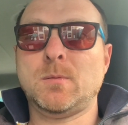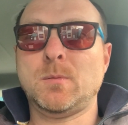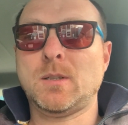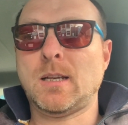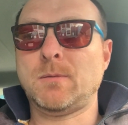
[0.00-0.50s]
but we're
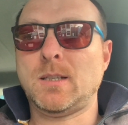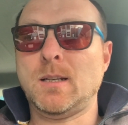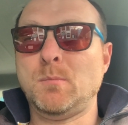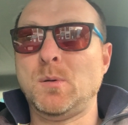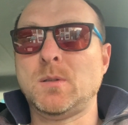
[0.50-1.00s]
going to have to get
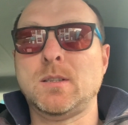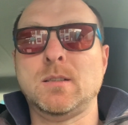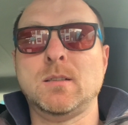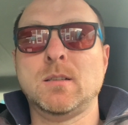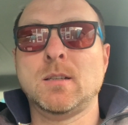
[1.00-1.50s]
it booked
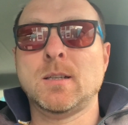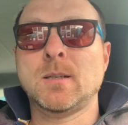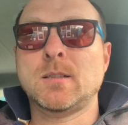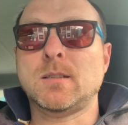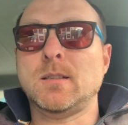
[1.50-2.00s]
in
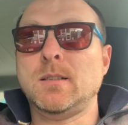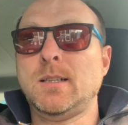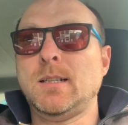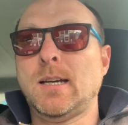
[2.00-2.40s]
to the dealer.